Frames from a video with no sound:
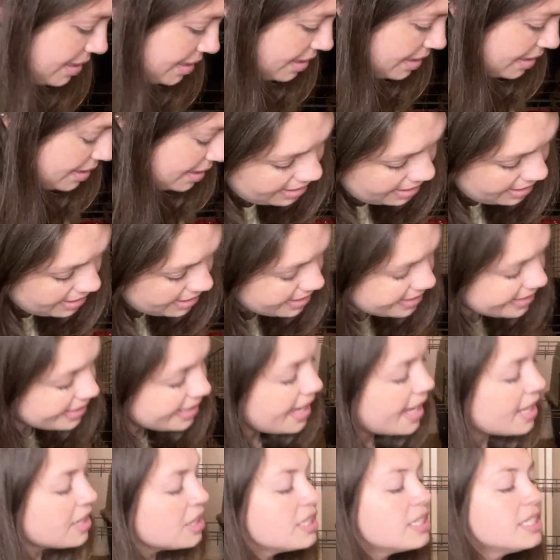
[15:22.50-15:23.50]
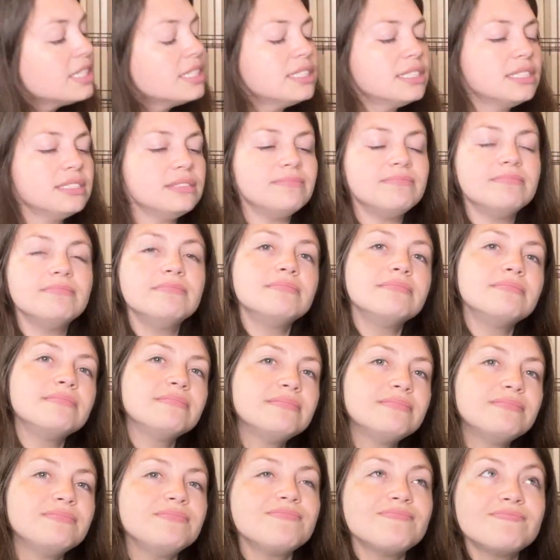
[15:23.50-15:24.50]
And together,
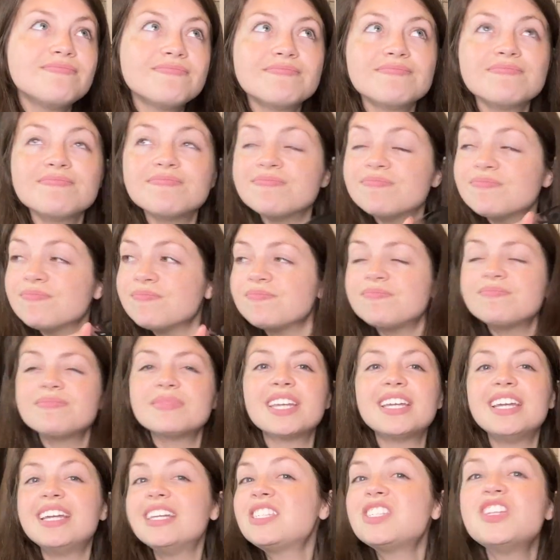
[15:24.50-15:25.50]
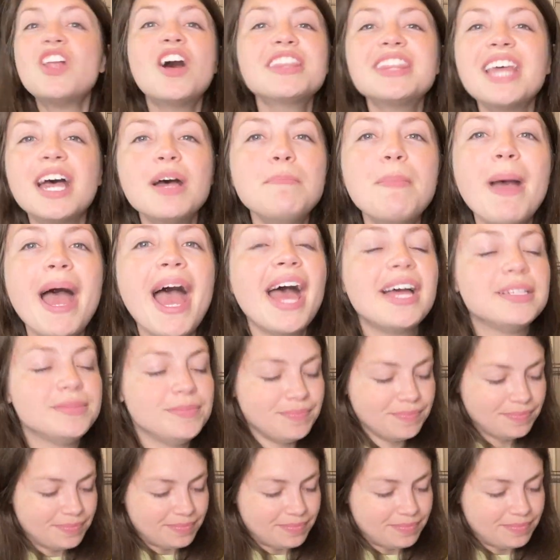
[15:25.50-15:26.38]
hmm, it's not that bad.